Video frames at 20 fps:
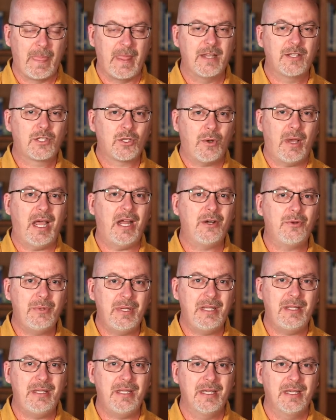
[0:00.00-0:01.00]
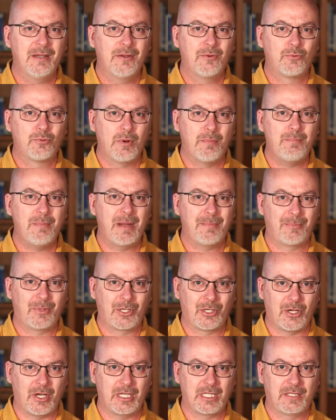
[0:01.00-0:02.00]
And so, how do we
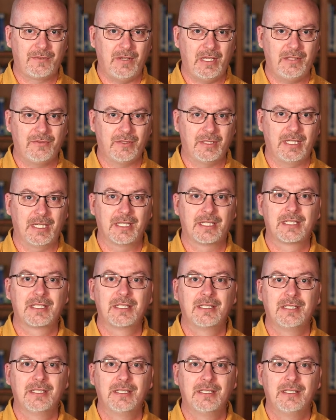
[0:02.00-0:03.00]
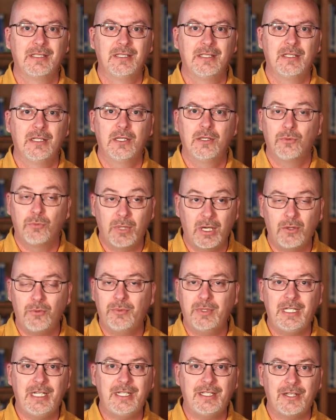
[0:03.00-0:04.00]
remember God's faithfulness? Well,
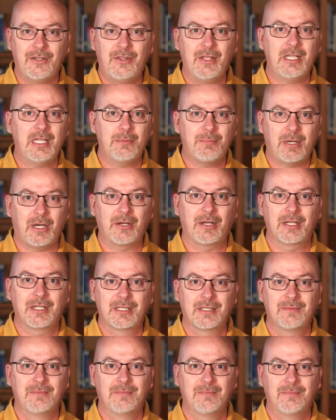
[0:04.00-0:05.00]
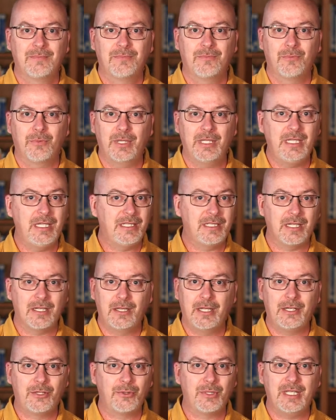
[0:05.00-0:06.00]
we need to think about it. We need to
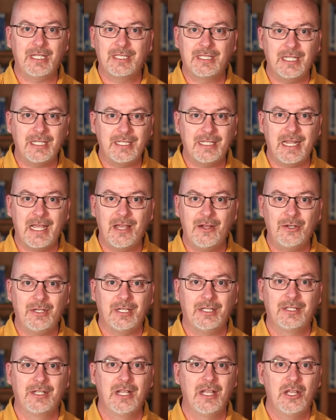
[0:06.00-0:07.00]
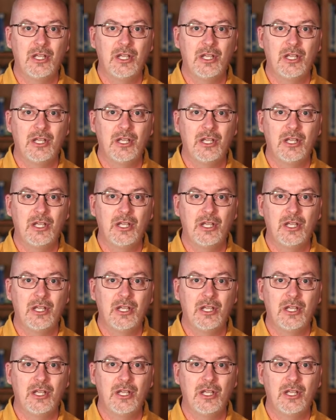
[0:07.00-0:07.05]
literally sit down and